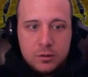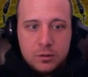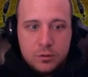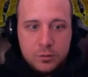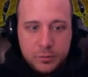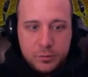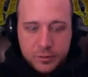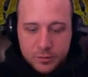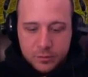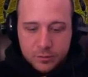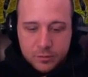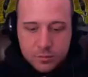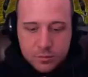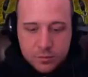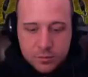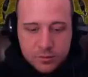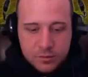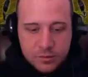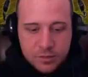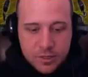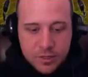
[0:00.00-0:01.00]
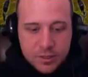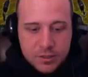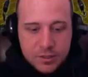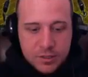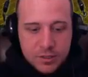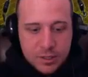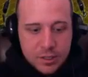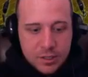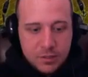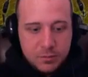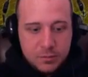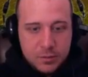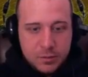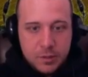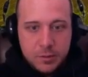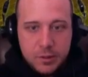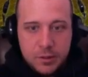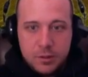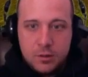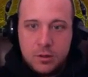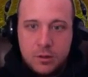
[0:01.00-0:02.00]
oops,
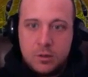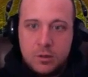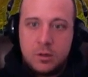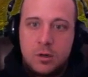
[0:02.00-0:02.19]
/TMW.